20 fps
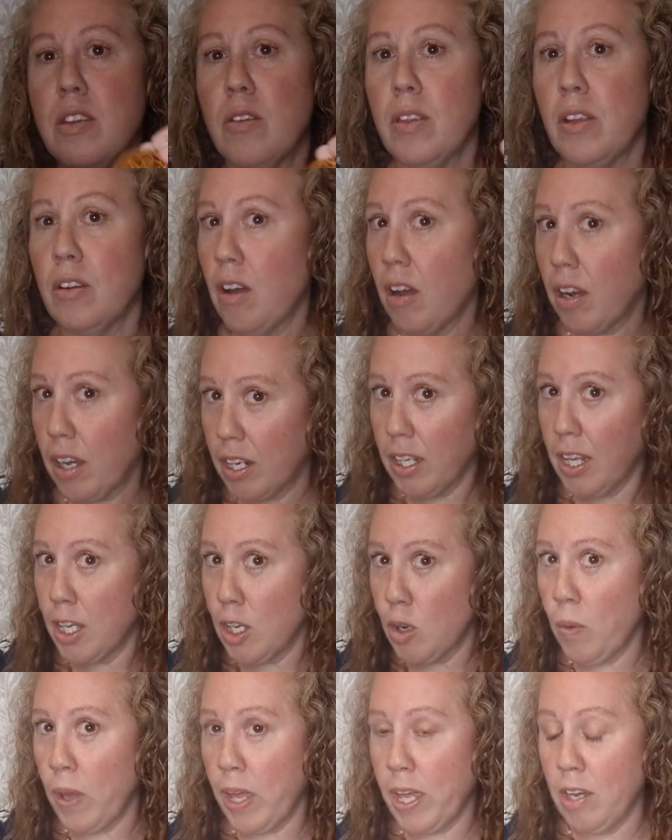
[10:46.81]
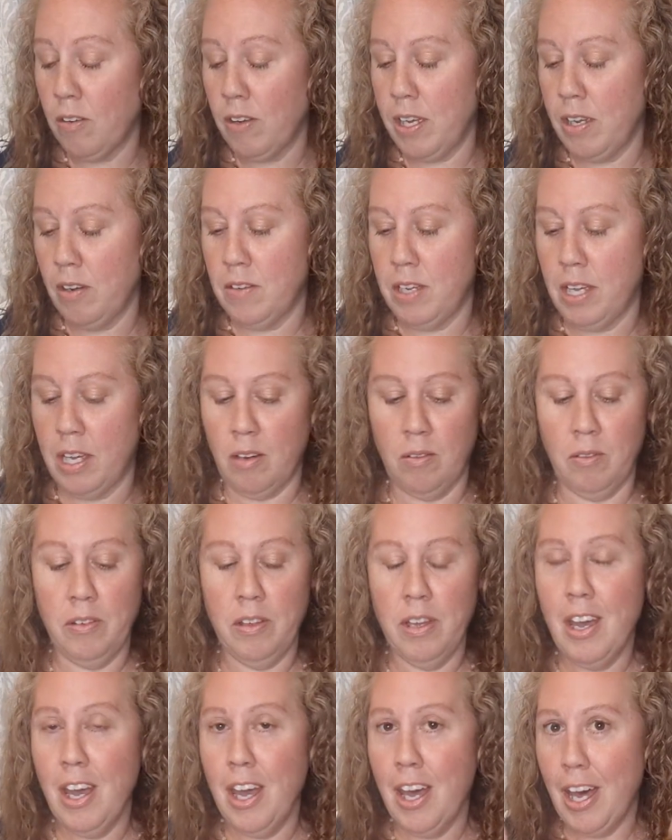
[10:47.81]
so they're not gonna like weigh your ear
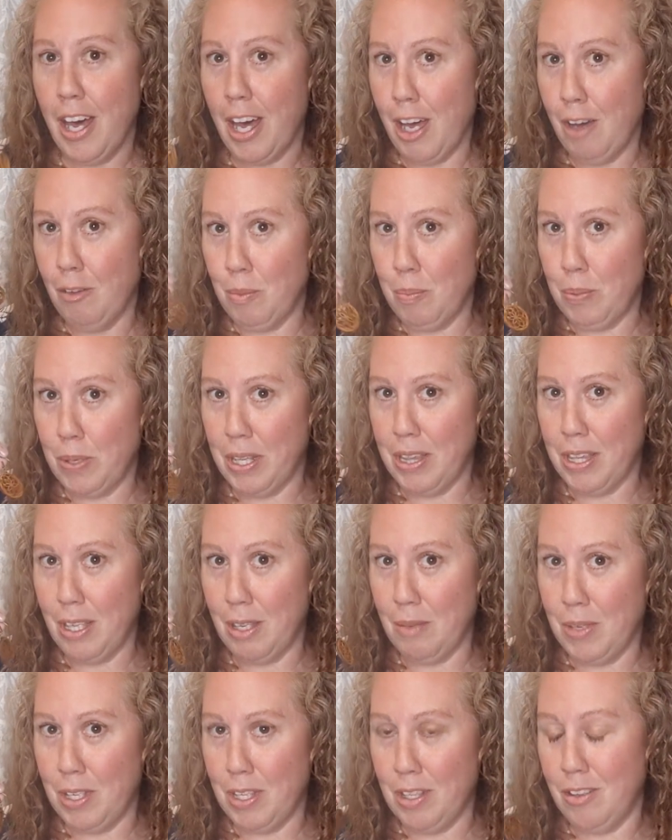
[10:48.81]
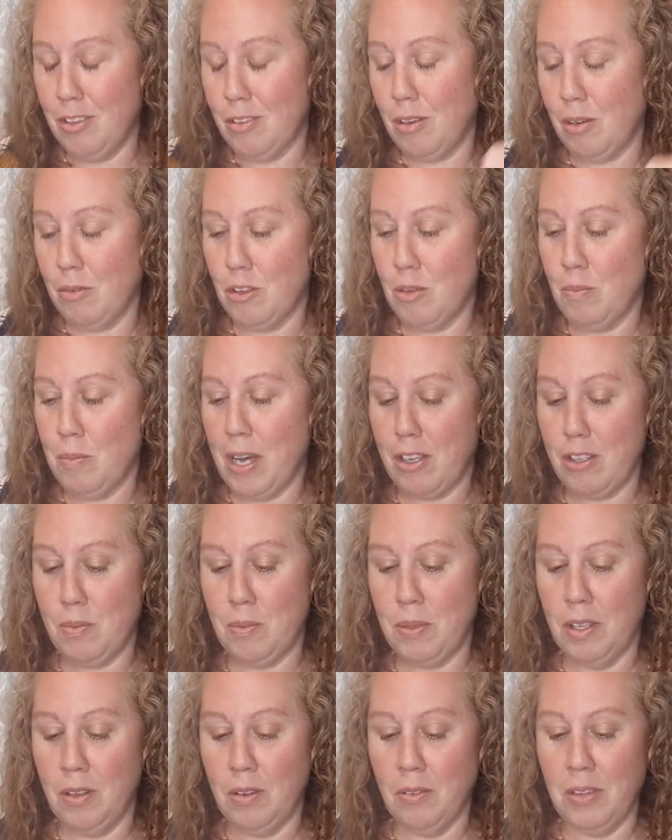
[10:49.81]
down. I will put them in the description
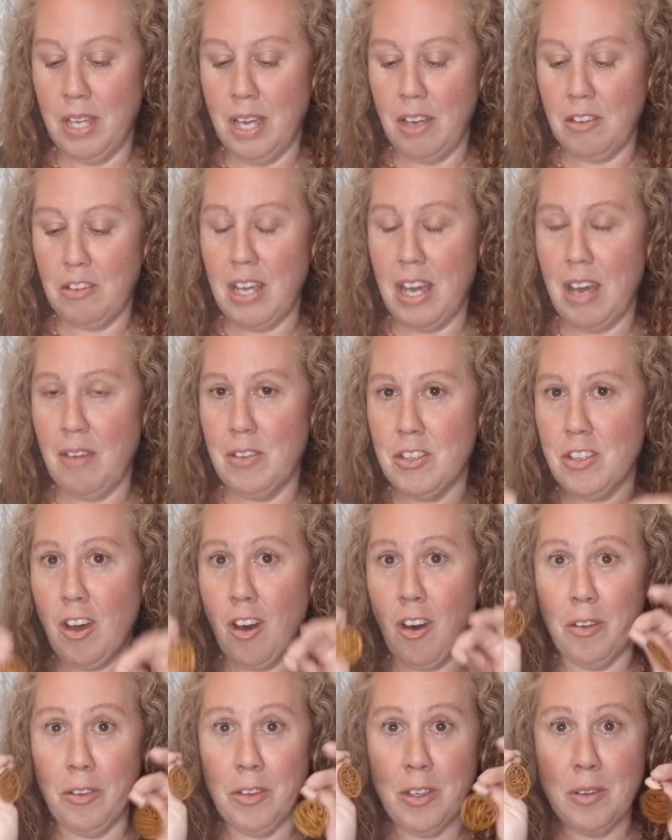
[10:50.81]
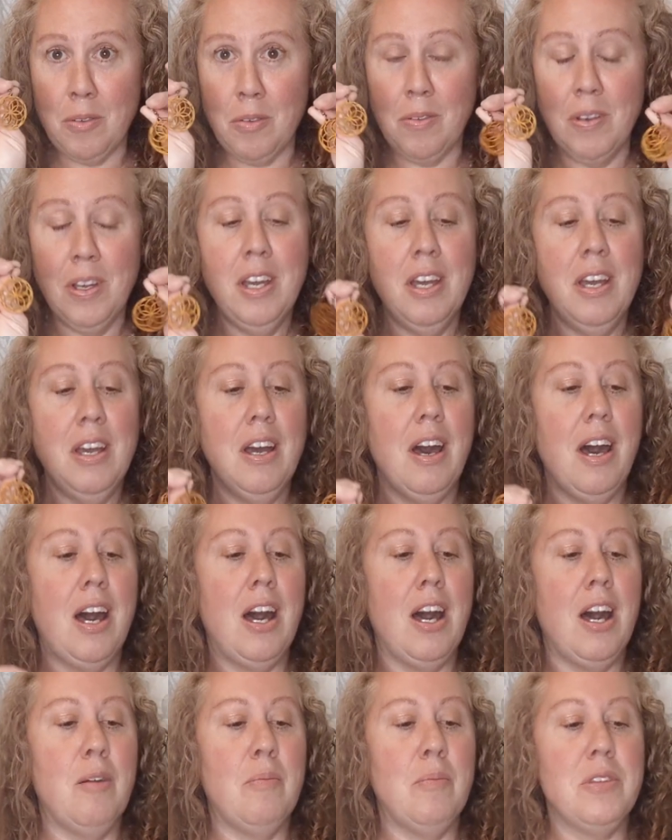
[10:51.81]
box below. They actually have this all new
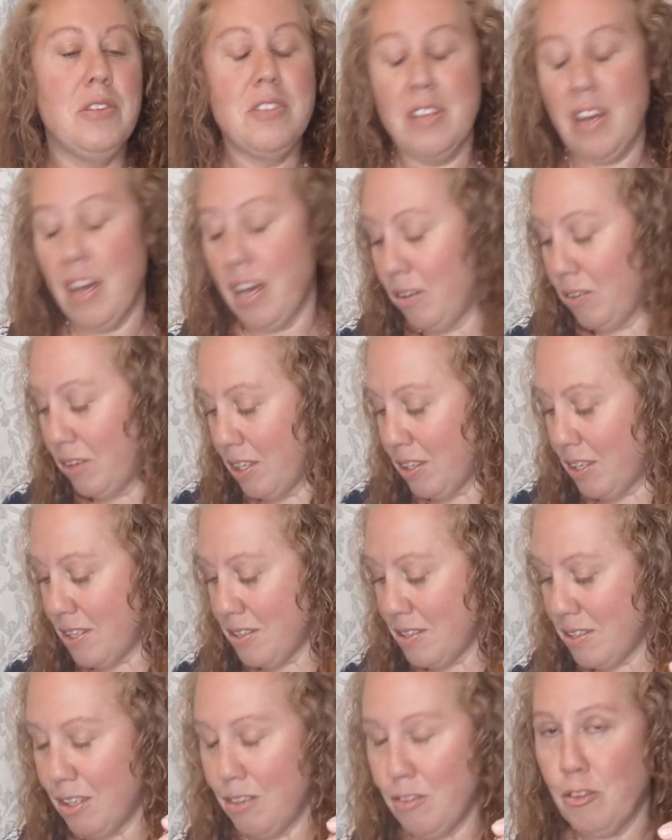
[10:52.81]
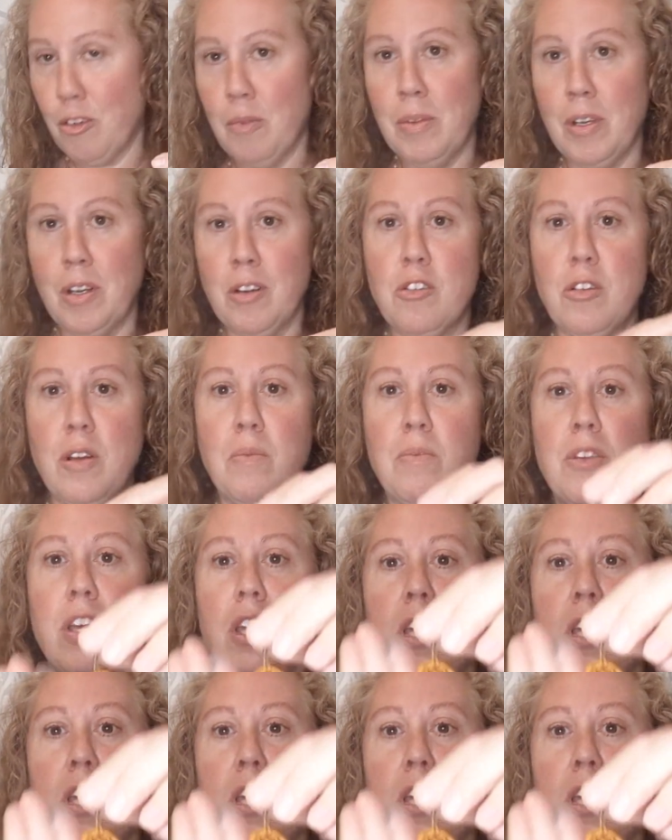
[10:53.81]
style that they did from their trip